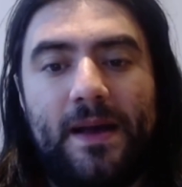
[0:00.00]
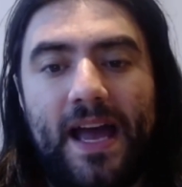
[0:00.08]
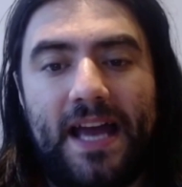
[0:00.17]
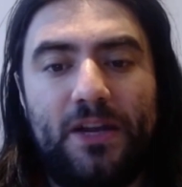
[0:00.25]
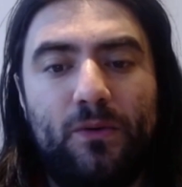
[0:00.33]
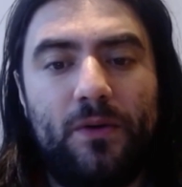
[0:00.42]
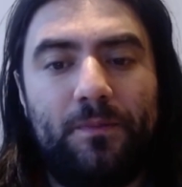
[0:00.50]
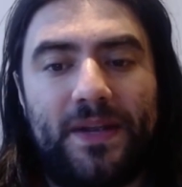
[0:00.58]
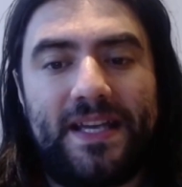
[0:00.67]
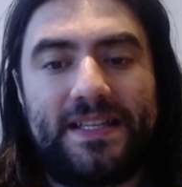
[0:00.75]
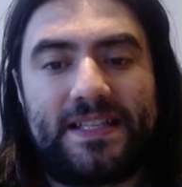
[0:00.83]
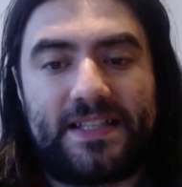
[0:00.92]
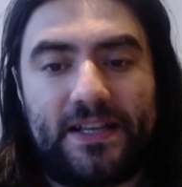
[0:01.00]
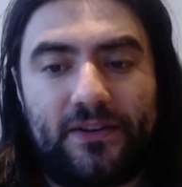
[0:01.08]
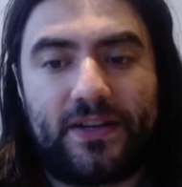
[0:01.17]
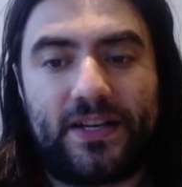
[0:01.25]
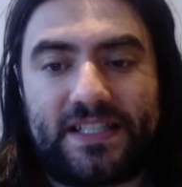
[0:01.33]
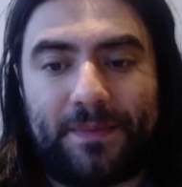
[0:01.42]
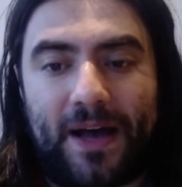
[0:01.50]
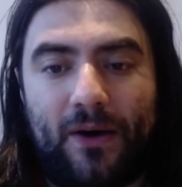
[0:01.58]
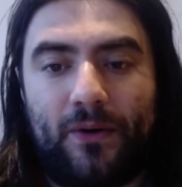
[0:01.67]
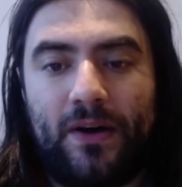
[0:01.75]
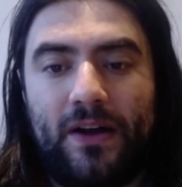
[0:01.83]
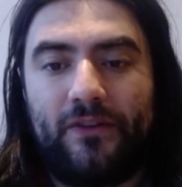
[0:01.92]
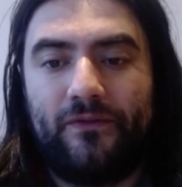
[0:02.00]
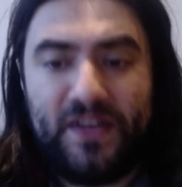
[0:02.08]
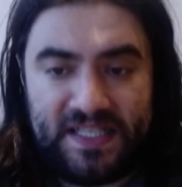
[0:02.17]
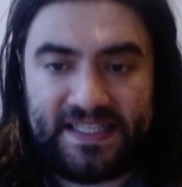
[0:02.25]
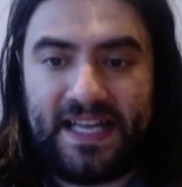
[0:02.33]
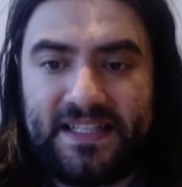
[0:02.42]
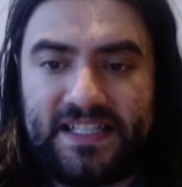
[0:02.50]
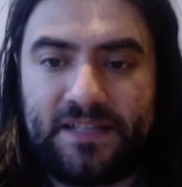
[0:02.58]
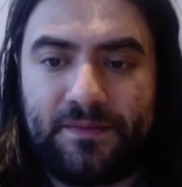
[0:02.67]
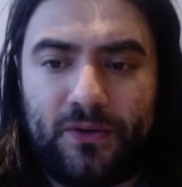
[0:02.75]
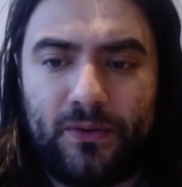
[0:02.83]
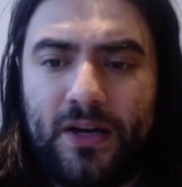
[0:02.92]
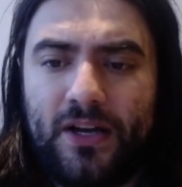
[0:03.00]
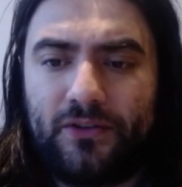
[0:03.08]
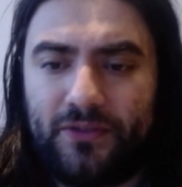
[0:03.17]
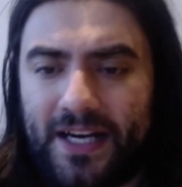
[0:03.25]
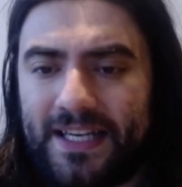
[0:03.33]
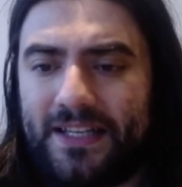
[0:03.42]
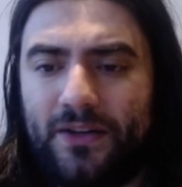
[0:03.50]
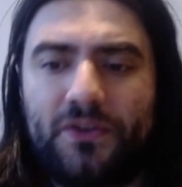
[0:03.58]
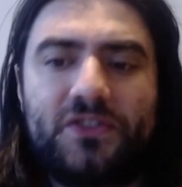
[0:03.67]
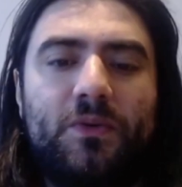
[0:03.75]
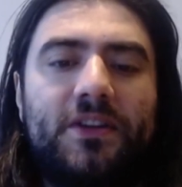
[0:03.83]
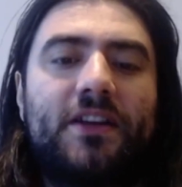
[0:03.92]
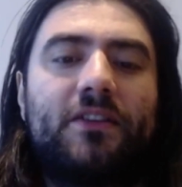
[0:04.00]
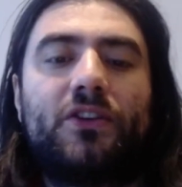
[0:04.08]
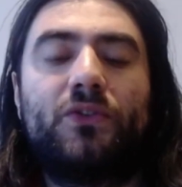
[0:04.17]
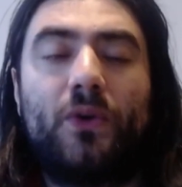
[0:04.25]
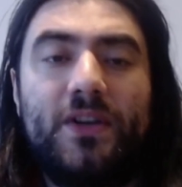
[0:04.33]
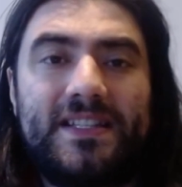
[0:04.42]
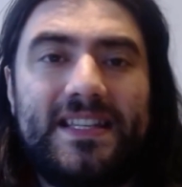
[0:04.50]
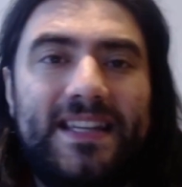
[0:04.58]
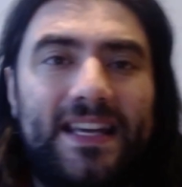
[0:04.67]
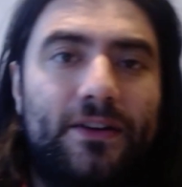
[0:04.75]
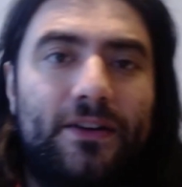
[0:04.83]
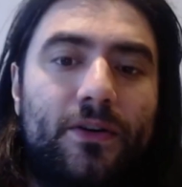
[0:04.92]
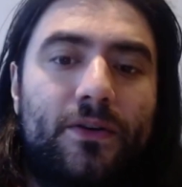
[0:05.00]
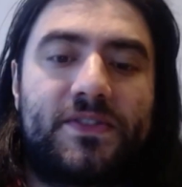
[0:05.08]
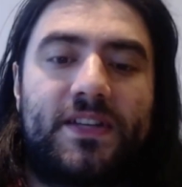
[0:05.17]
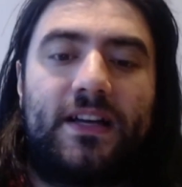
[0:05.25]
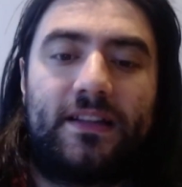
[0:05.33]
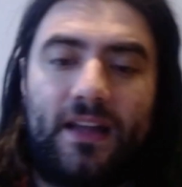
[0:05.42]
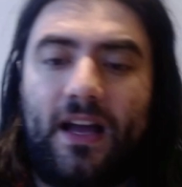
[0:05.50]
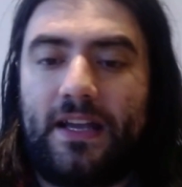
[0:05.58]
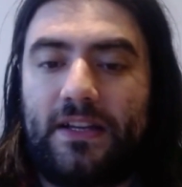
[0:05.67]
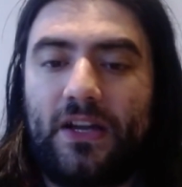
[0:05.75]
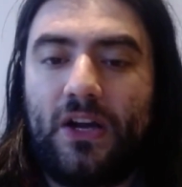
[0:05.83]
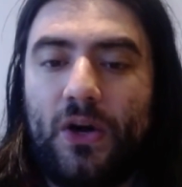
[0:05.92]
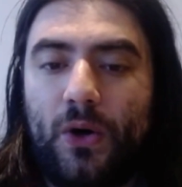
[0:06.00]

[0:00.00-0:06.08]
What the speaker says: anyone being serious about the sensible really knows what their anointed heroes are like,